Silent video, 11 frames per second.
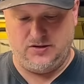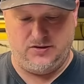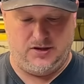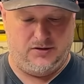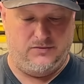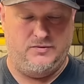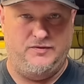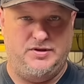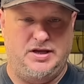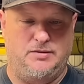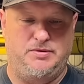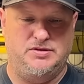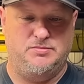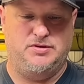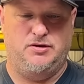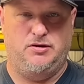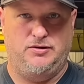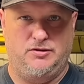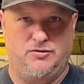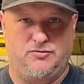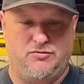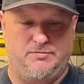if you take a piece of material and you
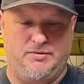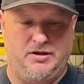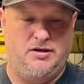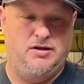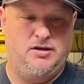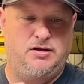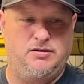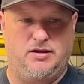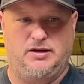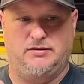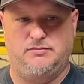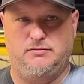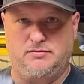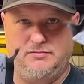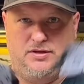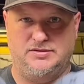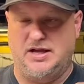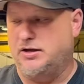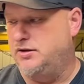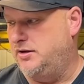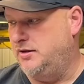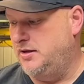just rip it, like, that's not
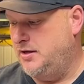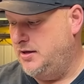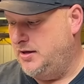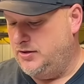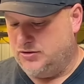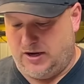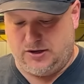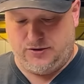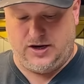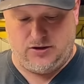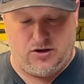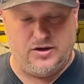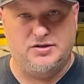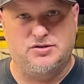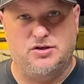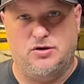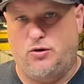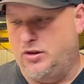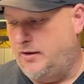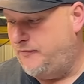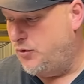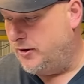good. So I don't know how long this is gonna hold
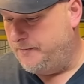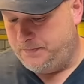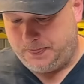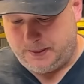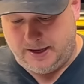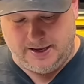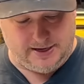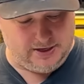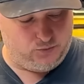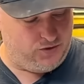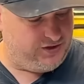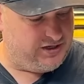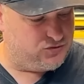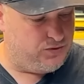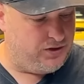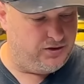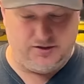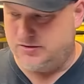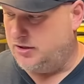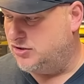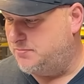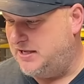up for. And one thing that's weird is
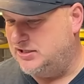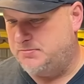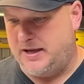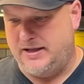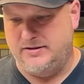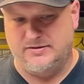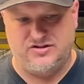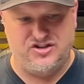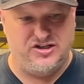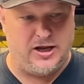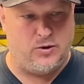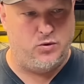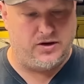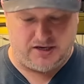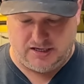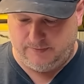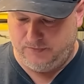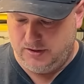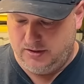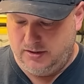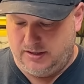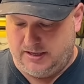our space pens did not work on them.
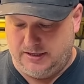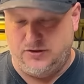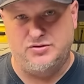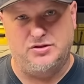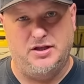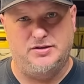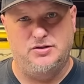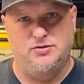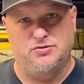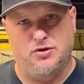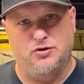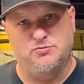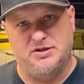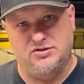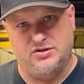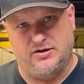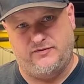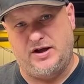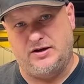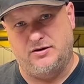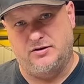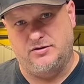And I usually like to use those because you get a finer,